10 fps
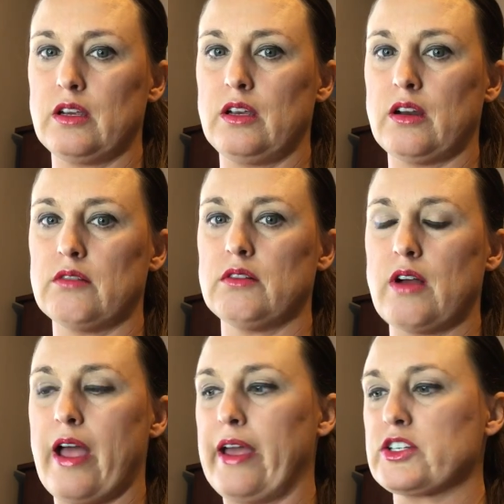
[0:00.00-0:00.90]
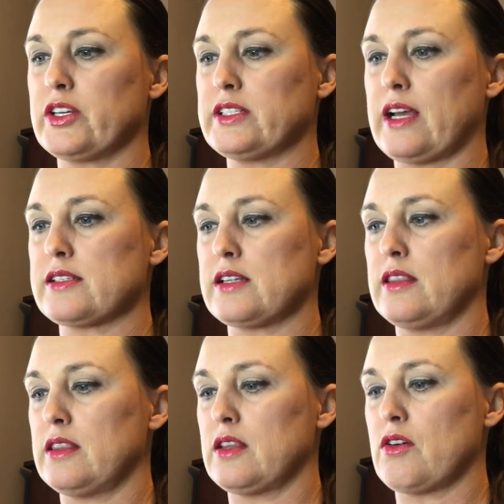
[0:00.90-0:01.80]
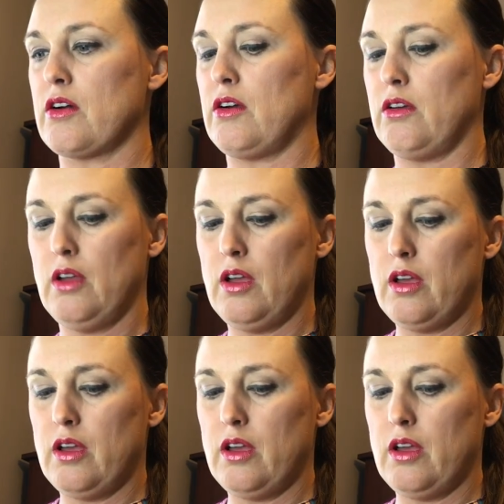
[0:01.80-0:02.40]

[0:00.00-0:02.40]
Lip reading: You know, I actually texted the girl